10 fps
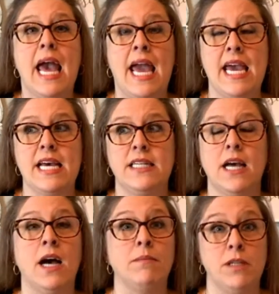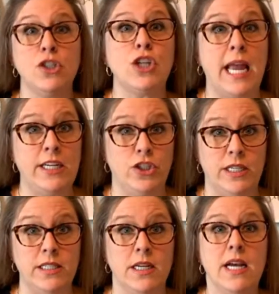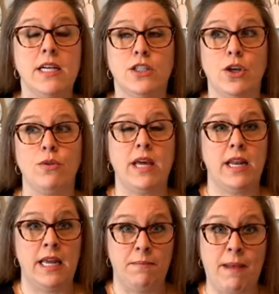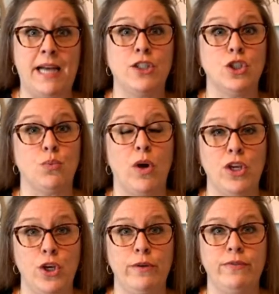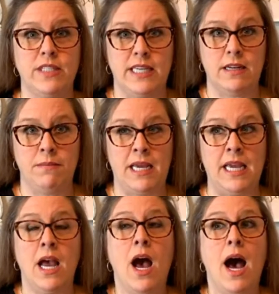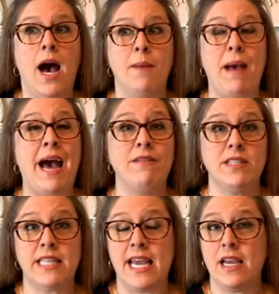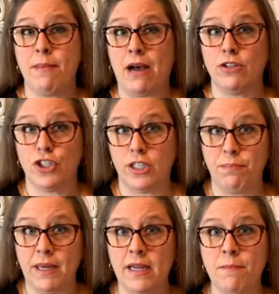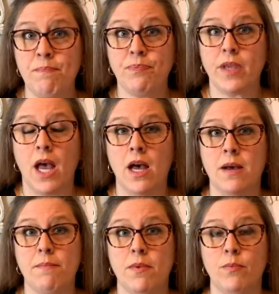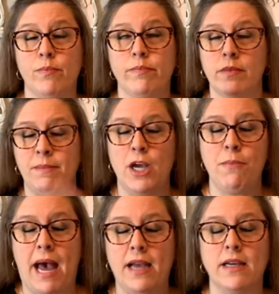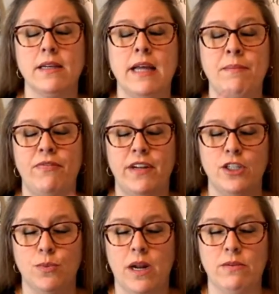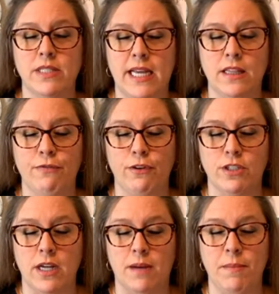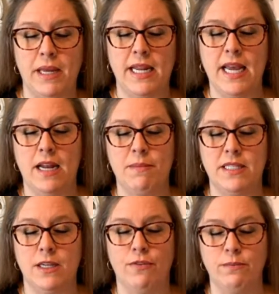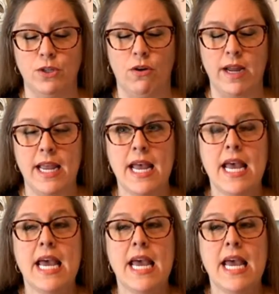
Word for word: and um, change it so that it matches what you've sent me. Um, have, saying about shipping. Um, let me go back and finish what I was saying the first time. I'm getting ahead of myself. I'm sorry.